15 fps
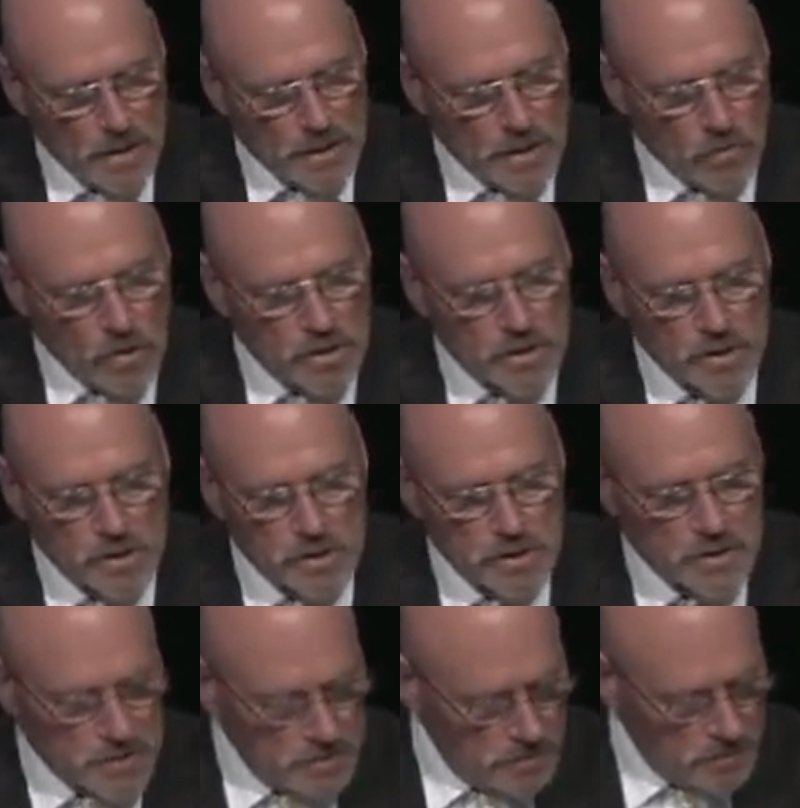And I want you to
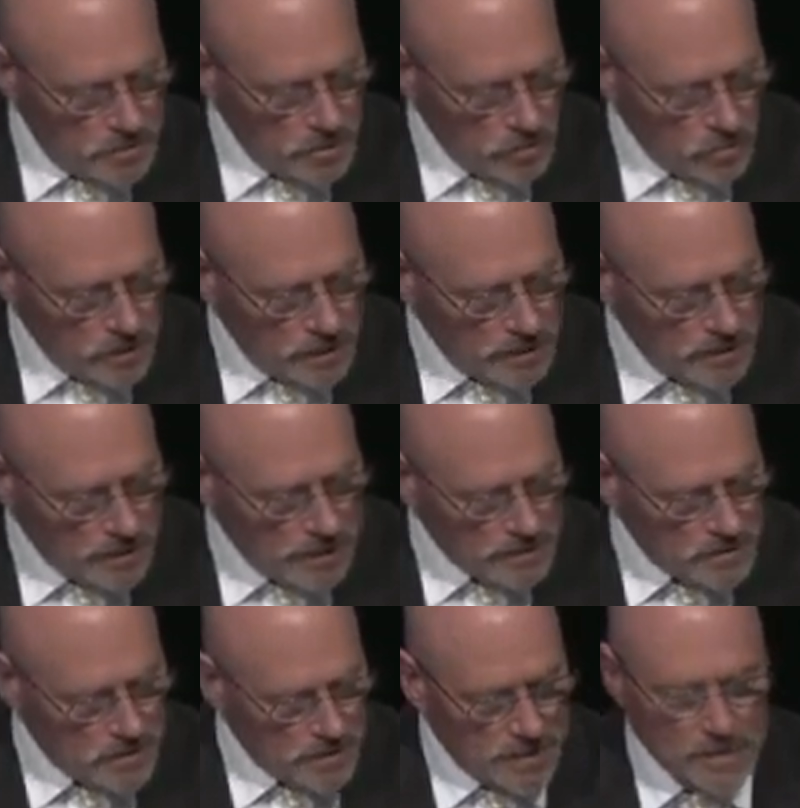listen to what
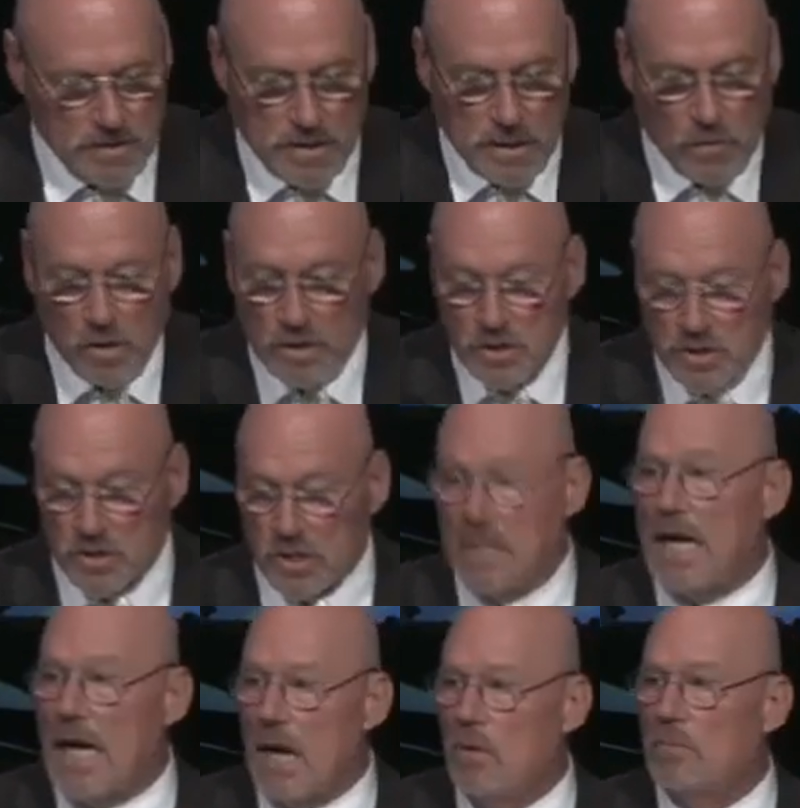God says, and I want you to
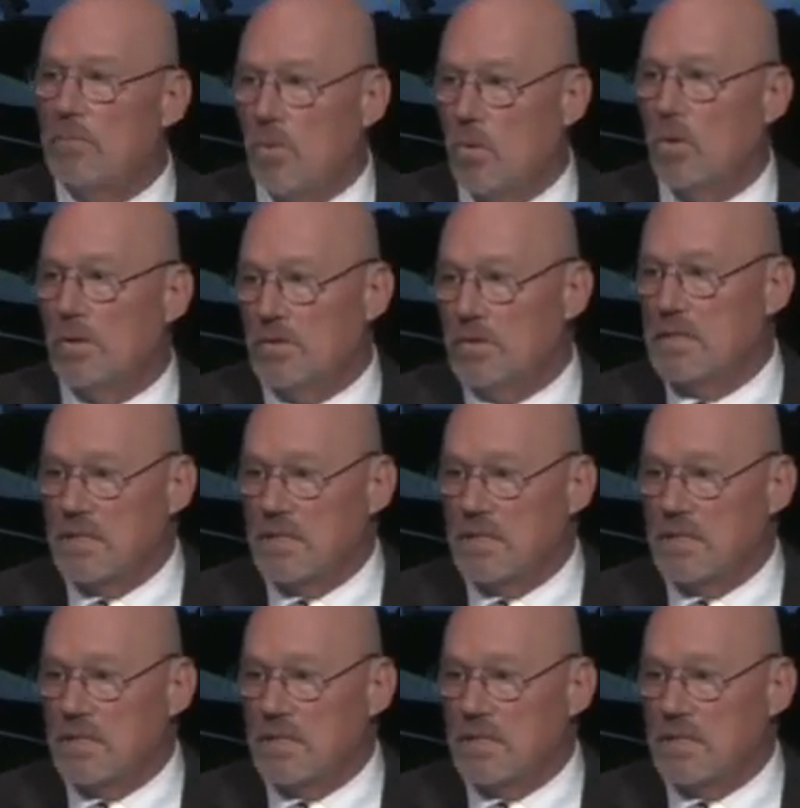see how important